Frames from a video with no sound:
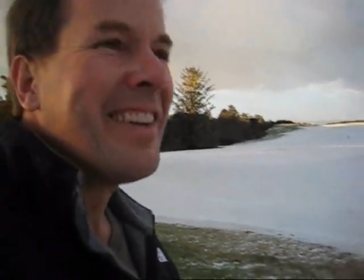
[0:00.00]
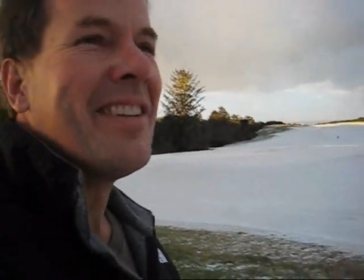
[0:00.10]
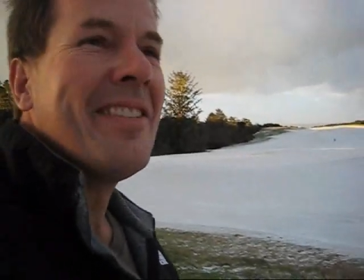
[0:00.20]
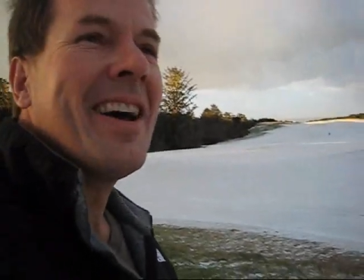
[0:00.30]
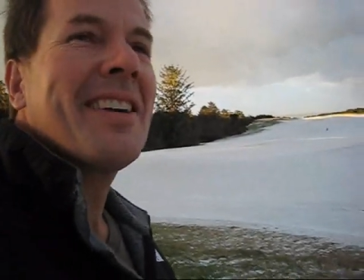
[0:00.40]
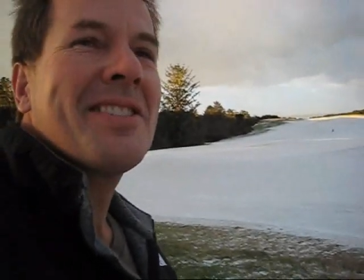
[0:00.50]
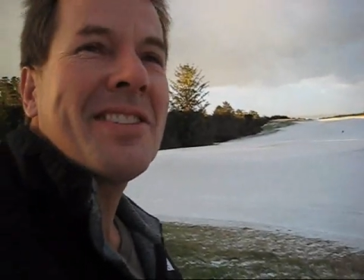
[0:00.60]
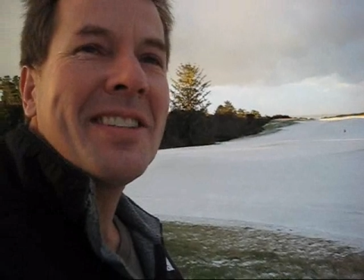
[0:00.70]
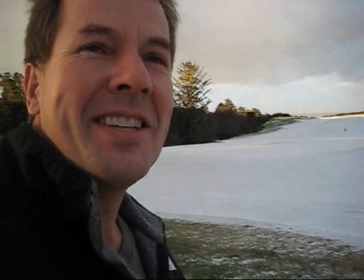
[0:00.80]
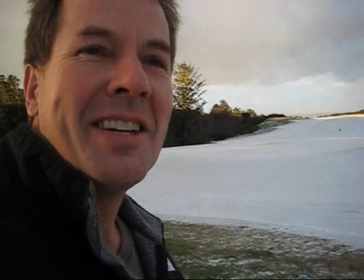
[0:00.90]
They've
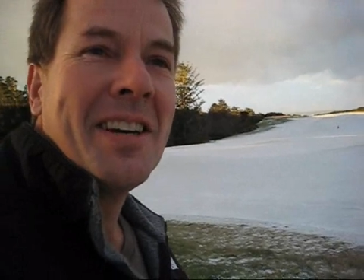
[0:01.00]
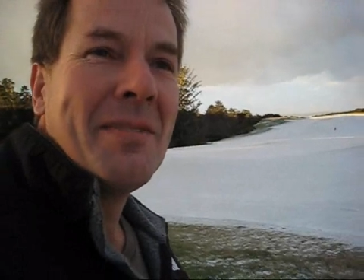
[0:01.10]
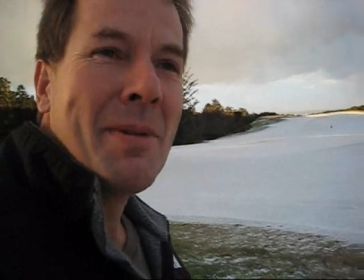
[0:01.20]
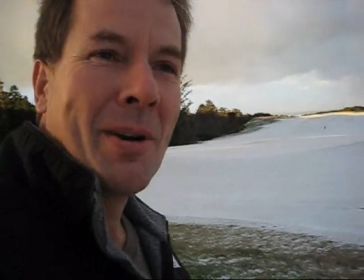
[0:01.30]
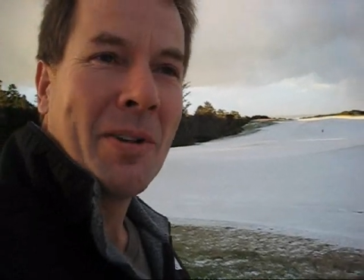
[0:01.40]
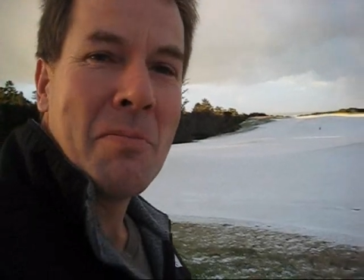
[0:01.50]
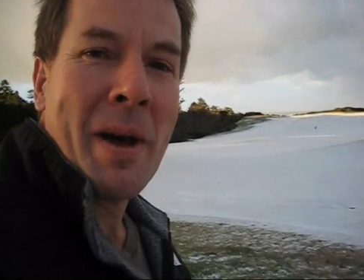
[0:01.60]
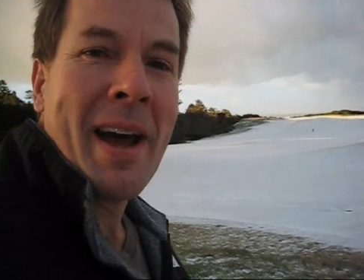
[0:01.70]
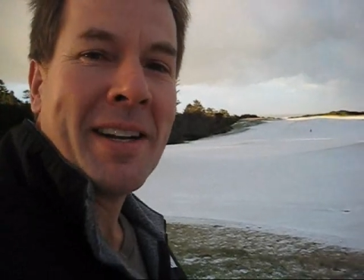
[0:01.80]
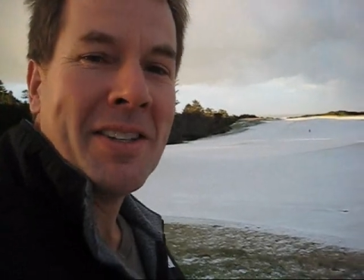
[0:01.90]
actually apparently
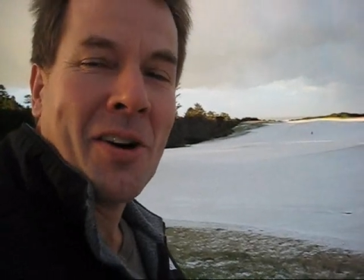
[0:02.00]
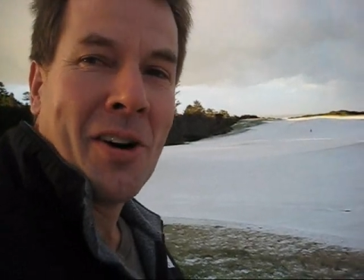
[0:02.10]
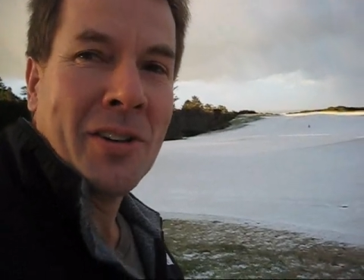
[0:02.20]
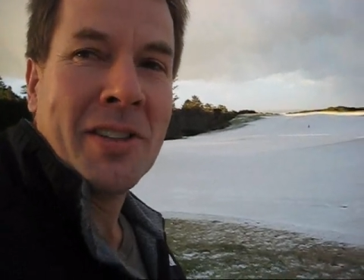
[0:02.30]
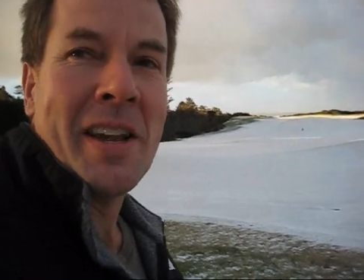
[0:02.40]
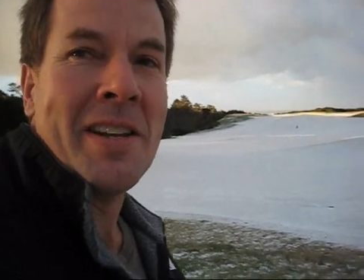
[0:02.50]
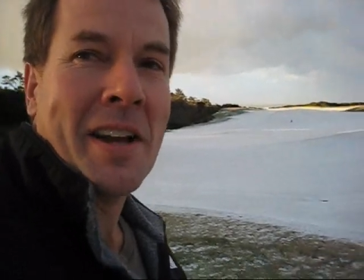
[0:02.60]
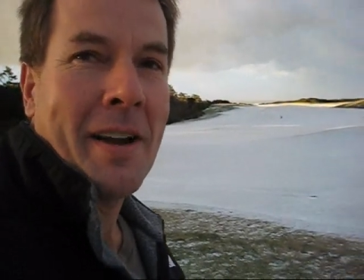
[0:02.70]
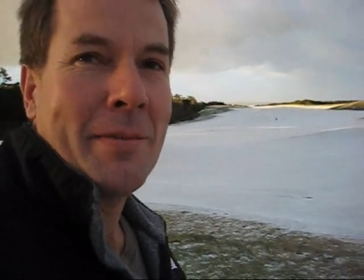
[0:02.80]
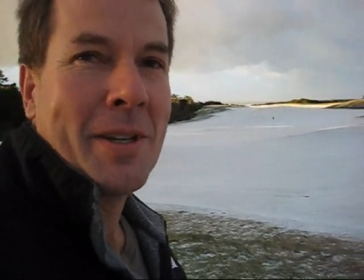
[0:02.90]
backed all tee
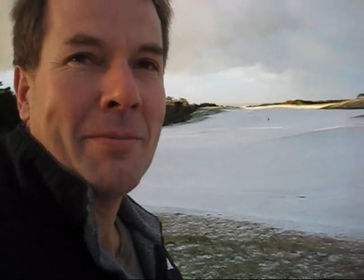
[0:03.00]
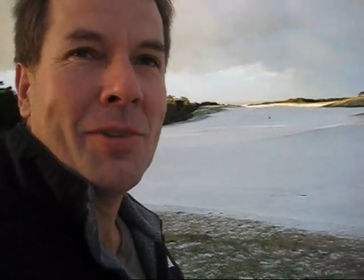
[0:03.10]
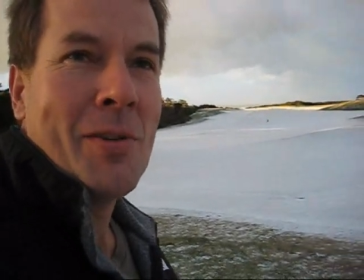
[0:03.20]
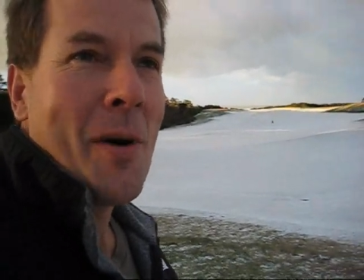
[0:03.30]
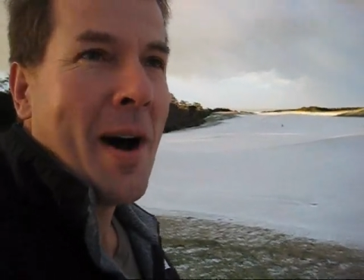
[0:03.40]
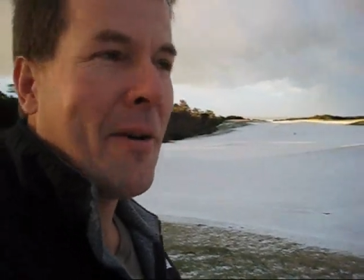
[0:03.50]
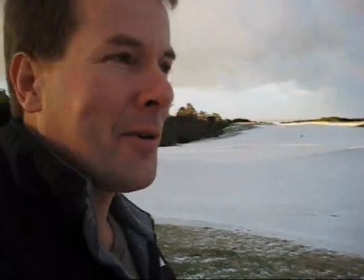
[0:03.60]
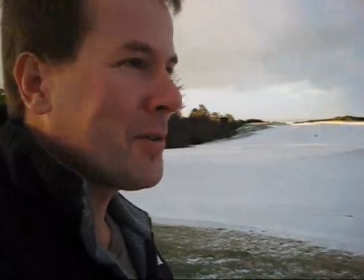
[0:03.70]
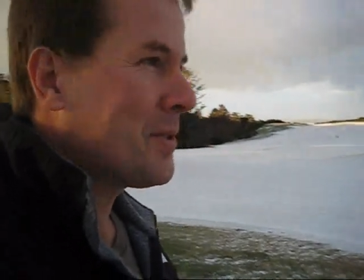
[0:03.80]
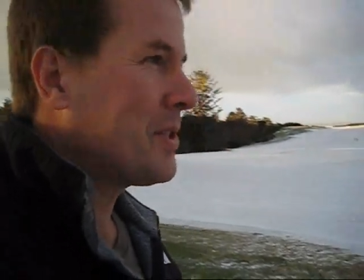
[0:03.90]
times up 2
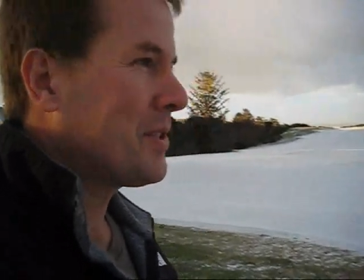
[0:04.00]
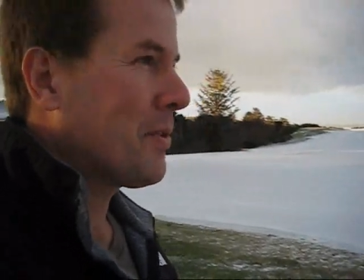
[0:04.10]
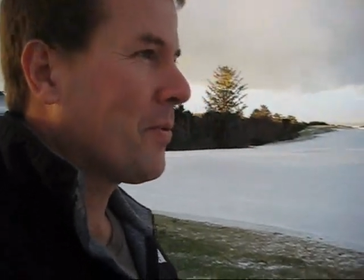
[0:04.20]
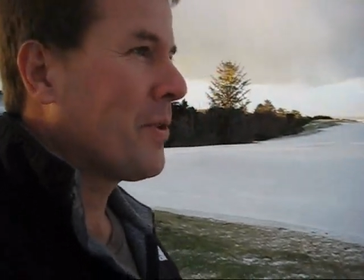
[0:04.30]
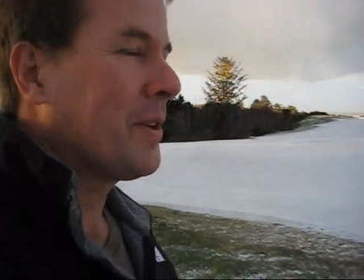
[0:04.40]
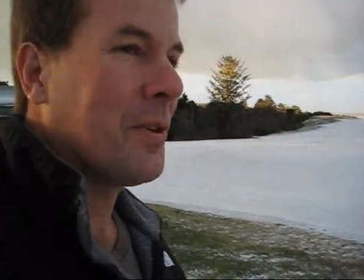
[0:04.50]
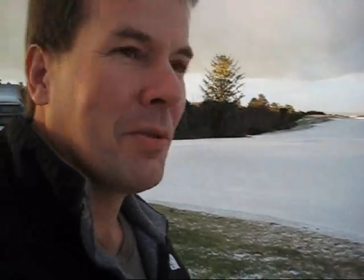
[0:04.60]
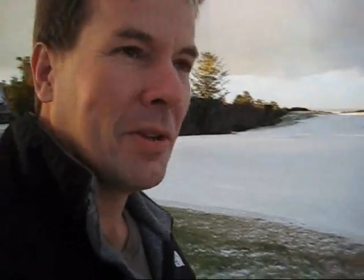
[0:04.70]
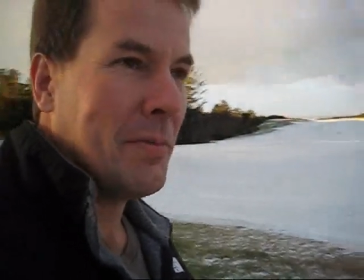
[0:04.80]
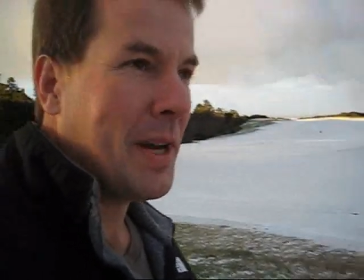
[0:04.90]
hours, which is a
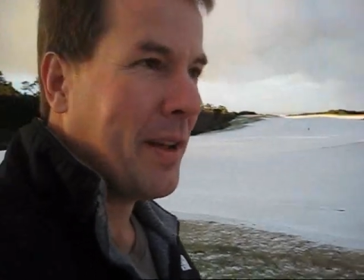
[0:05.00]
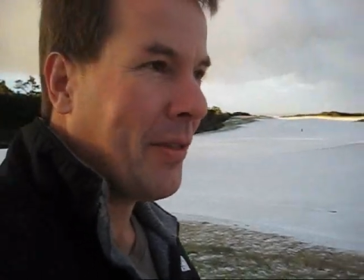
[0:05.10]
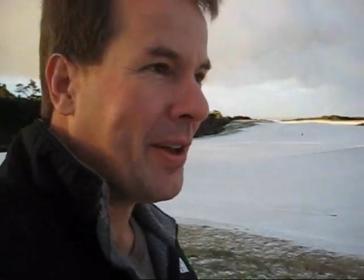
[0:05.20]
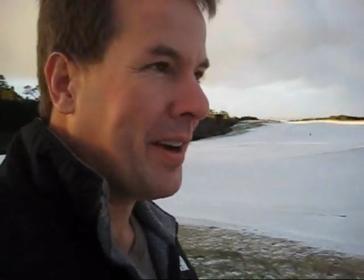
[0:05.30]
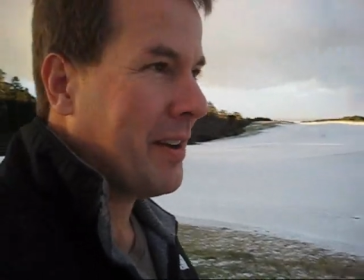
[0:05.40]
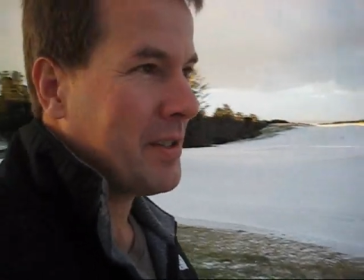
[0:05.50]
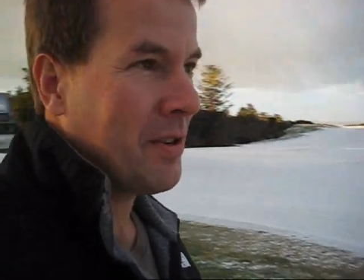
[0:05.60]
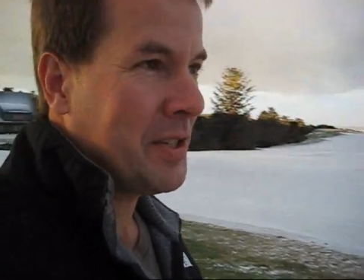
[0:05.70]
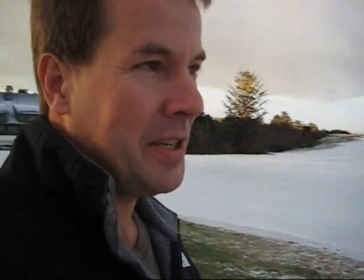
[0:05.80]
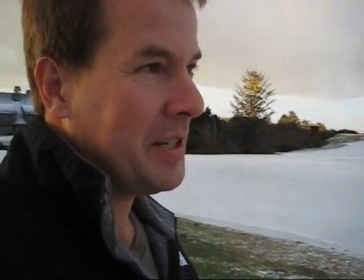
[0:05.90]
really bad thing because
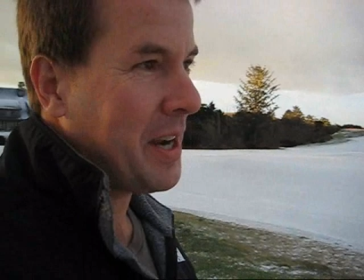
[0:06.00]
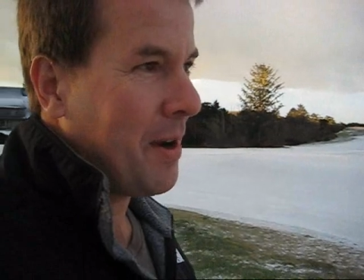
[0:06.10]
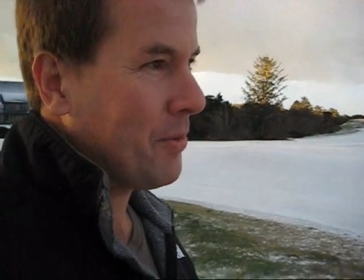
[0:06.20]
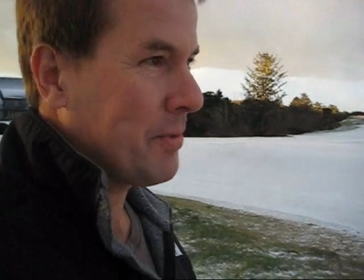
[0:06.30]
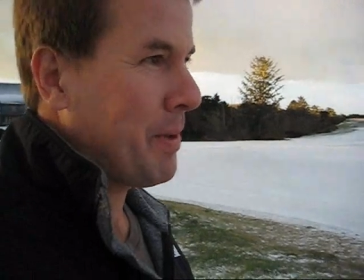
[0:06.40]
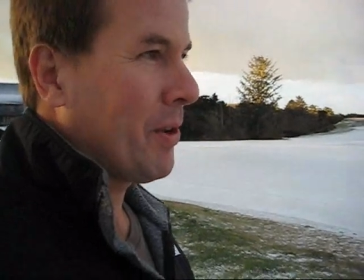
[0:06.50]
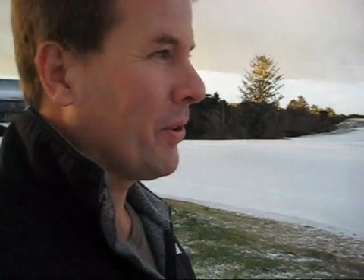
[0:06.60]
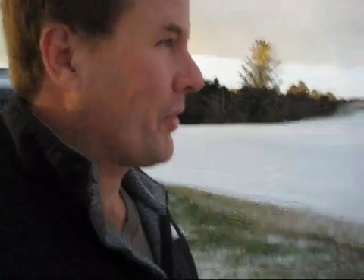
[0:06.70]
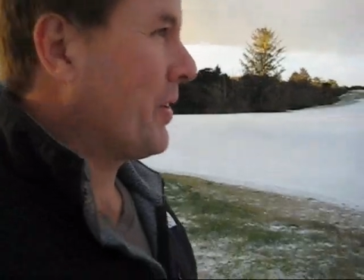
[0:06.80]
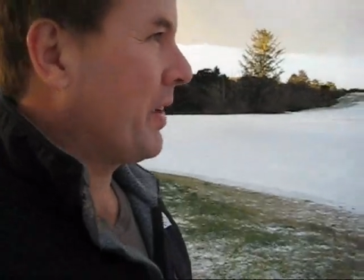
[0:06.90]
our tee time was
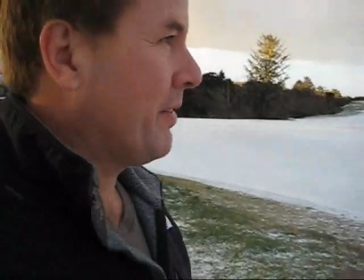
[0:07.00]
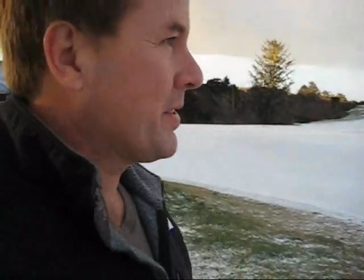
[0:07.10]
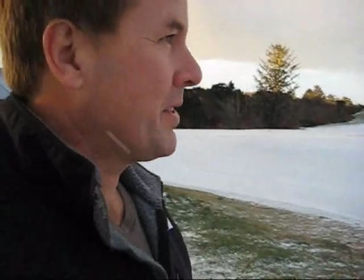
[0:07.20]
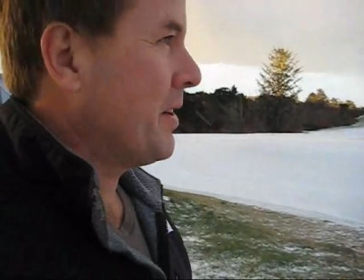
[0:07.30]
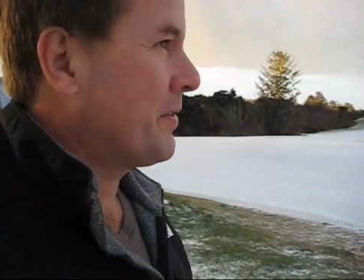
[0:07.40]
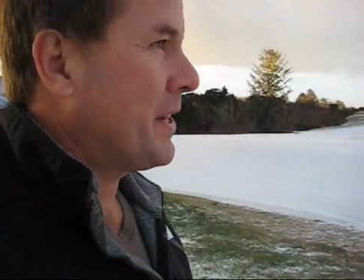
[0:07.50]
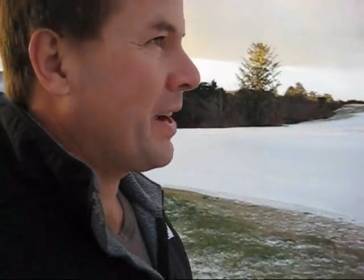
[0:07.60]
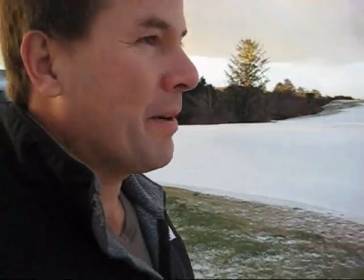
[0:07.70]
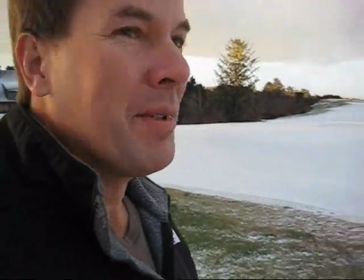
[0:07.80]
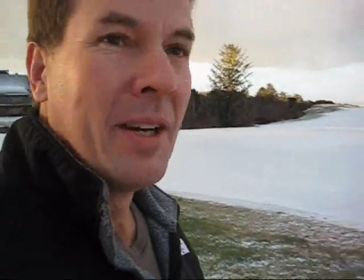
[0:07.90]
barely going to give us enough
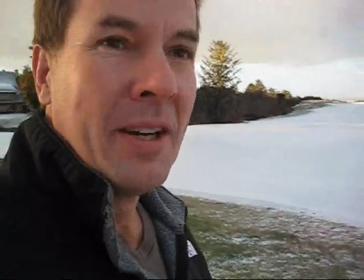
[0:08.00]
time